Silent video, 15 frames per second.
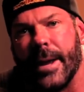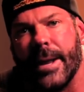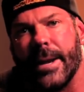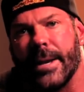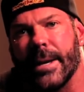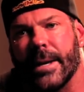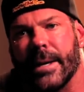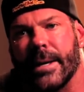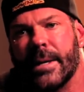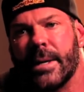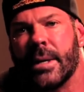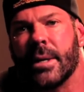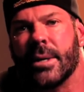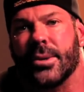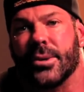And
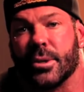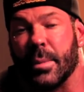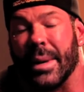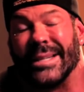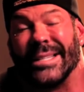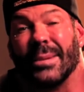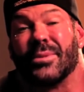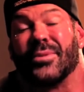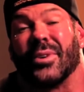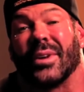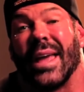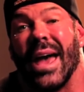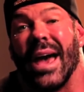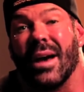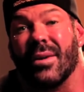those are my tips for
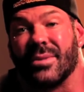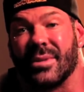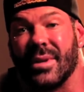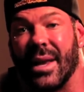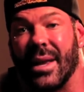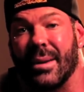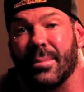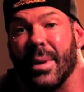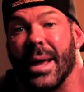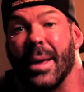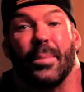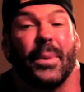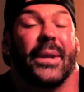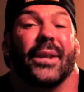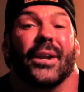calves and my
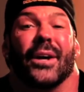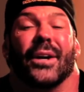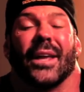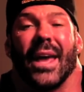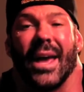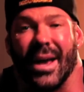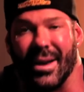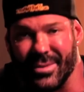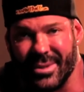opinion on calves.